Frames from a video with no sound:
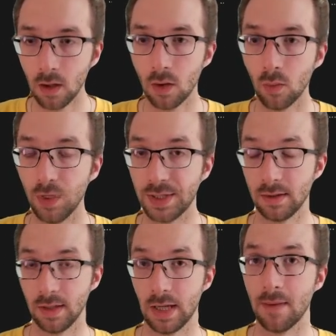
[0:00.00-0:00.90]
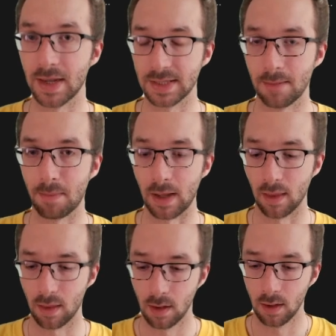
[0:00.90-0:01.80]
which give us the path.
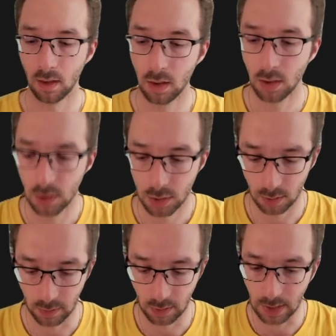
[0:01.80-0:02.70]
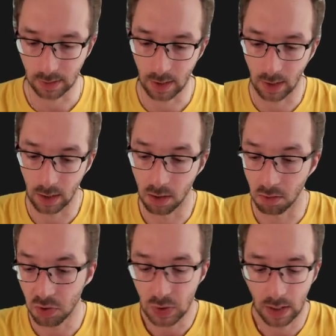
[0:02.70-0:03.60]
So for that, I
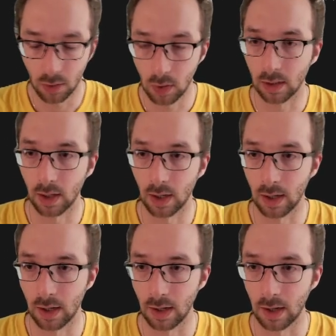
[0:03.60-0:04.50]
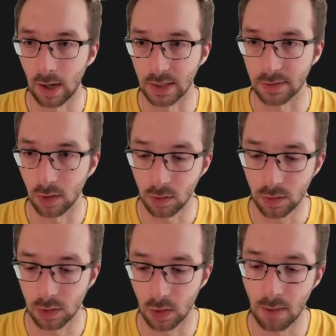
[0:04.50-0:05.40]
usually do it as follows.
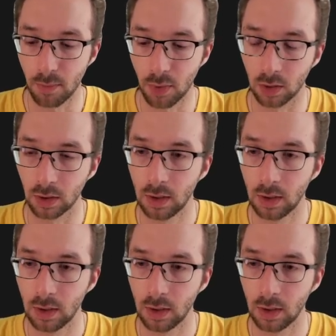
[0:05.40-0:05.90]
So I import